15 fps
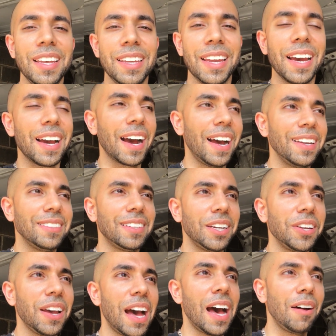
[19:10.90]
Yeah guys, there
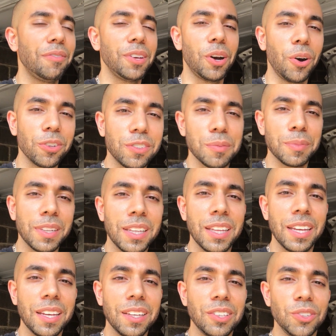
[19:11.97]
you have it.
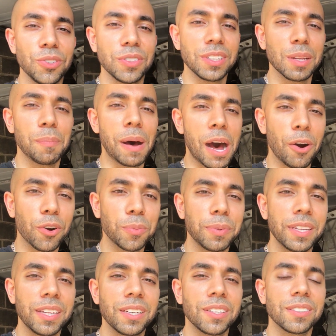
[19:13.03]
Ultimately, using the power
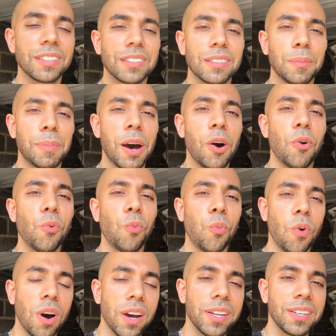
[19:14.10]
bleeder, it takes about
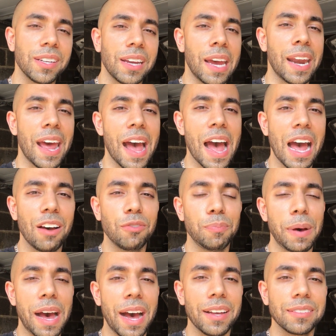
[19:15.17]
1.5
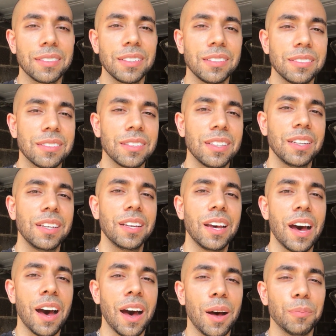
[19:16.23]
passes
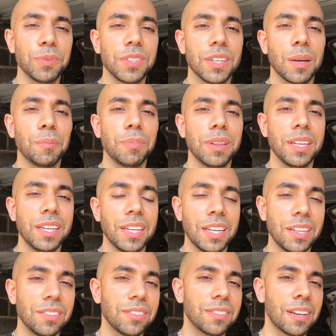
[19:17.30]
to complete
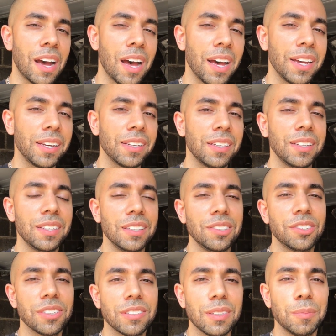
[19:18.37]
each side,
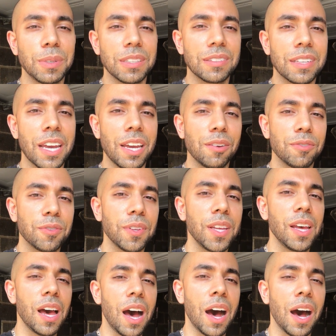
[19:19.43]
just to be safe.
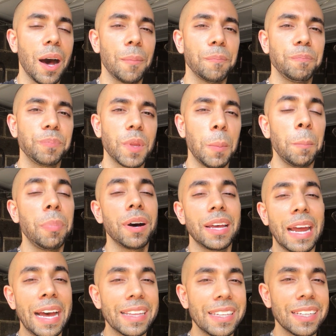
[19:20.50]

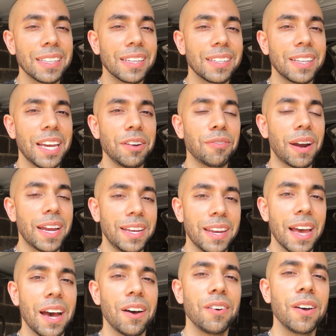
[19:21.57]
But at the end of the day, right
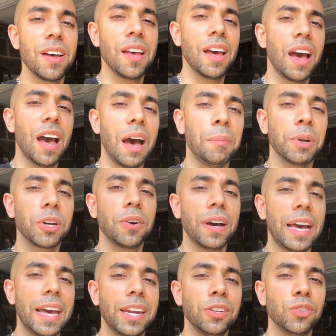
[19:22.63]
now, I'm gonna go
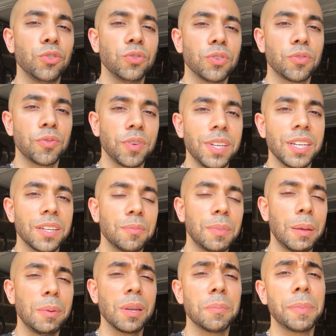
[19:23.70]
ahead and do the rear
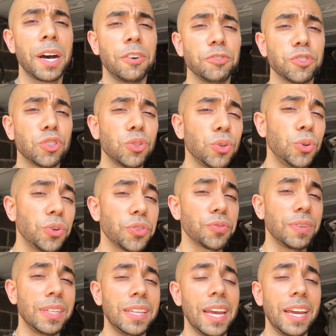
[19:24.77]
maybe in about 2 or
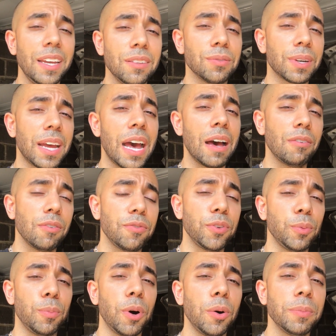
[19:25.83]
3 days when I have a
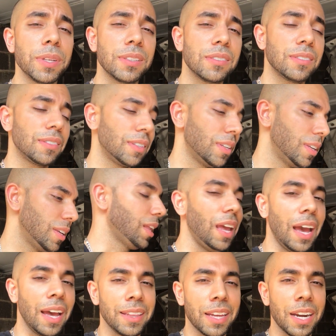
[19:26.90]
few moments,
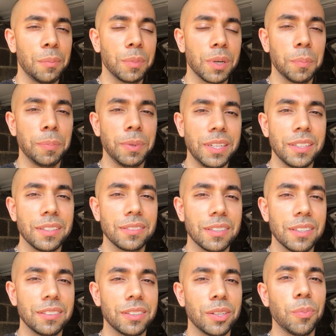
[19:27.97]
and then I'm gonna bleed the
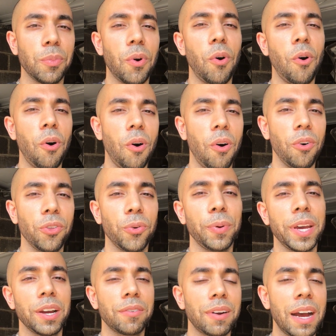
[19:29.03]
system all the
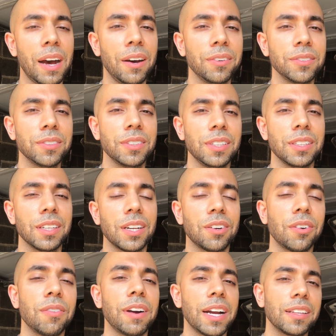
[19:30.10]
way around in the
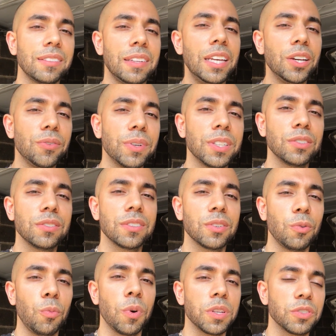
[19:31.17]
correct sequence
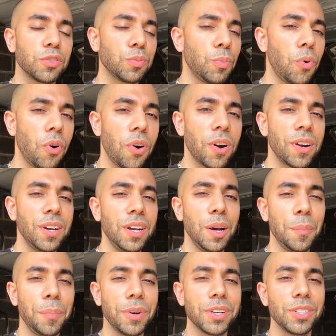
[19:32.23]
once more,
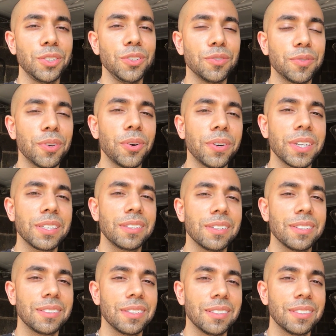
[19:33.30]
putting new fluid
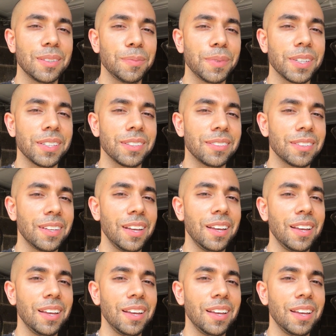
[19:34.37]
into the system, because